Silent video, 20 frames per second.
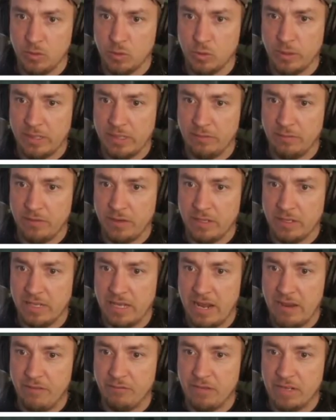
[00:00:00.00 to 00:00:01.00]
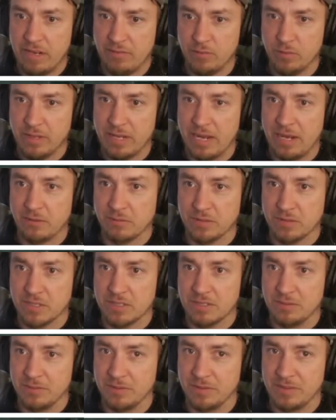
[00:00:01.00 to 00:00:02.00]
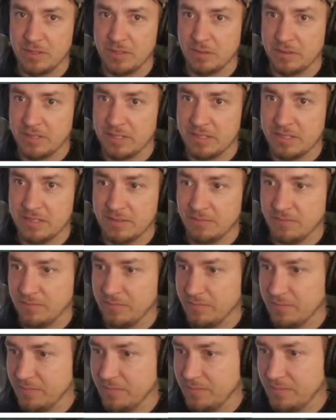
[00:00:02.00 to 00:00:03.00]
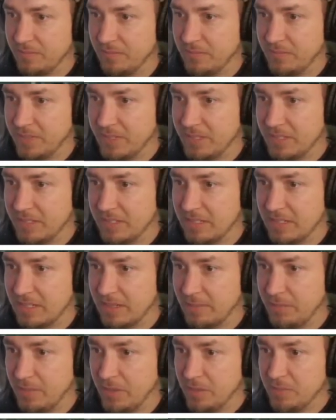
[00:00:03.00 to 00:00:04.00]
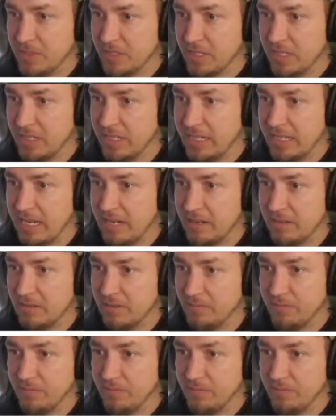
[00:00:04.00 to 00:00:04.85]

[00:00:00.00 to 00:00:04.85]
You'll quickly find that every level counts with doing this, because mobs are going to get...